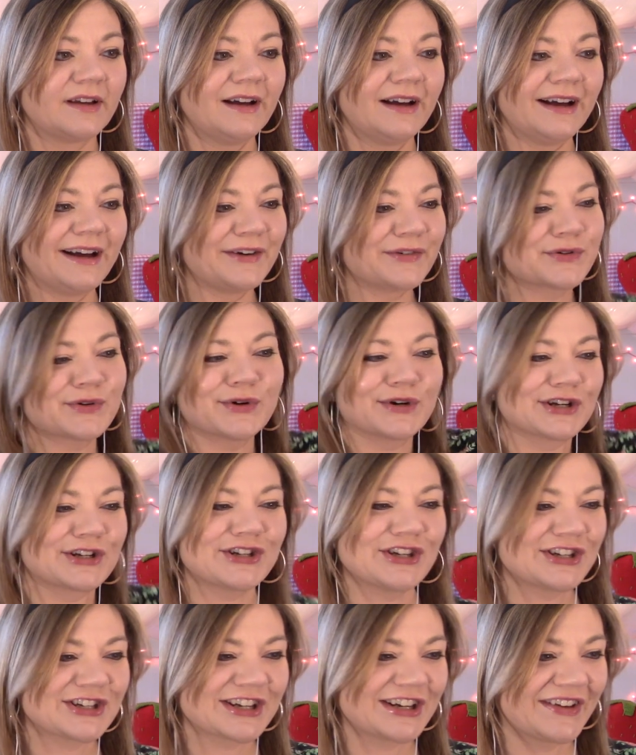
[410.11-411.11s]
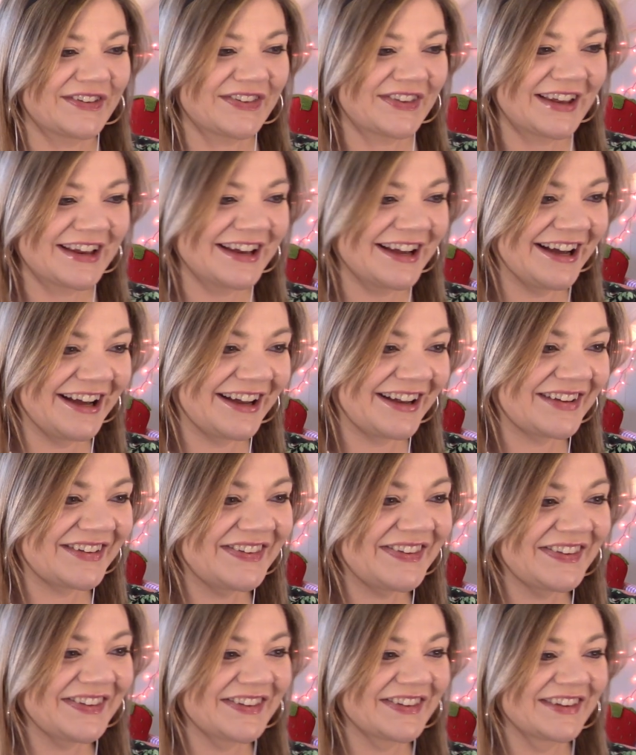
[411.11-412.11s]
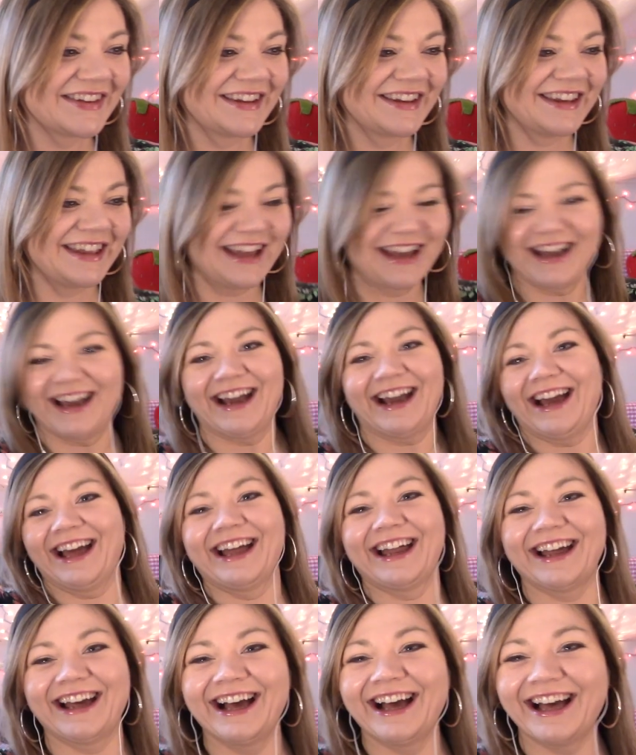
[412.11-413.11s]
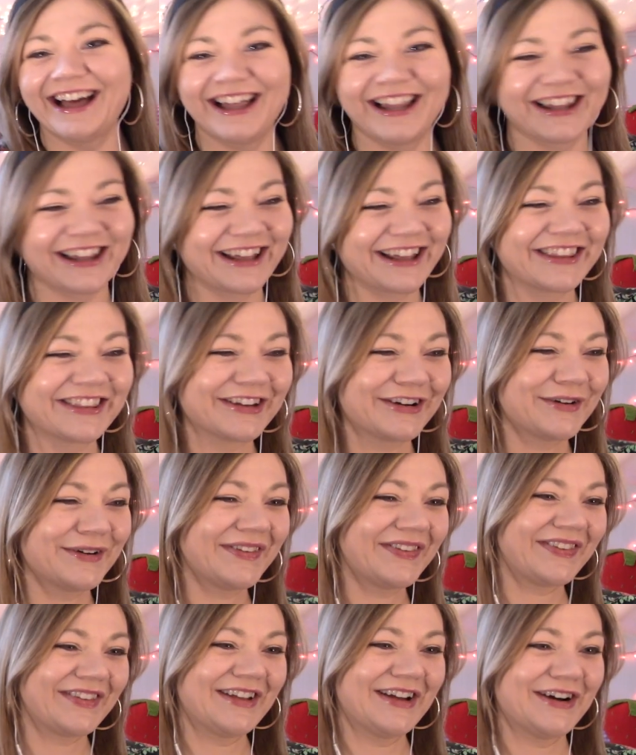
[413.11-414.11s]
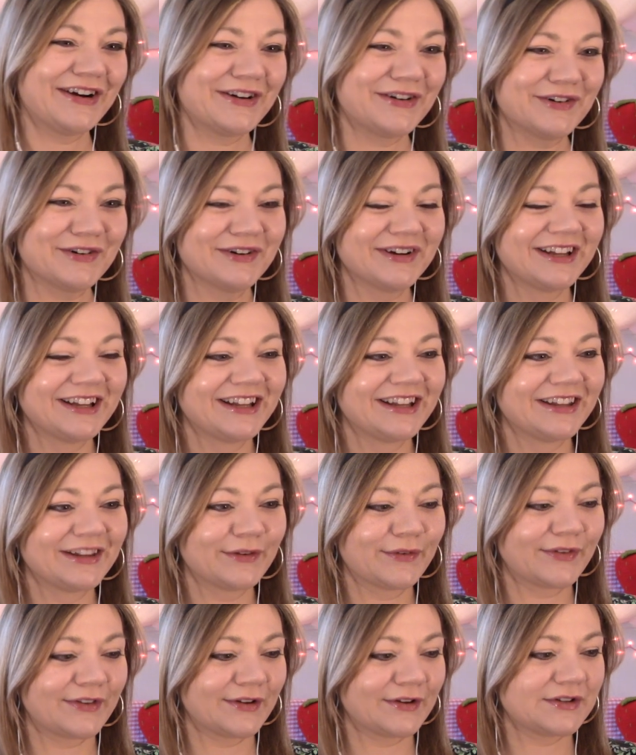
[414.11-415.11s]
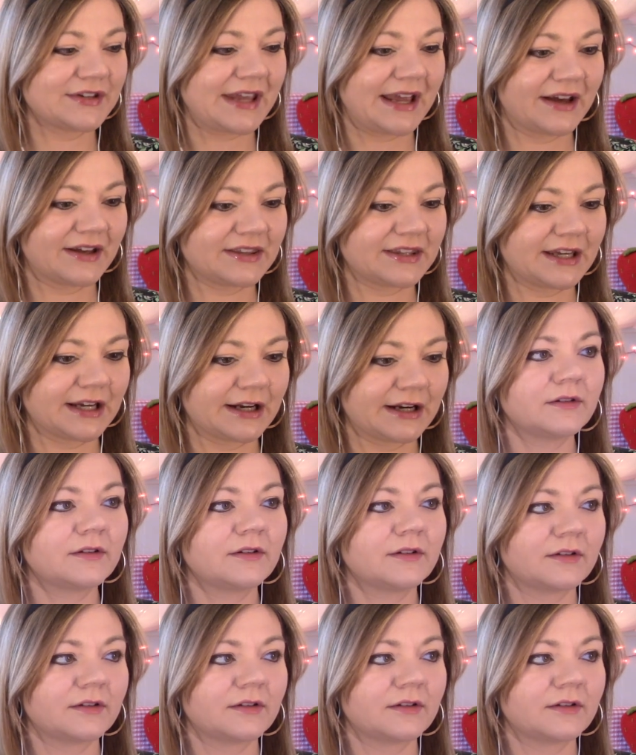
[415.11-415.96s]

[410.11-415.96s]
Of course she's gonna say yes. Yeah, like there was no... There's no doubt there.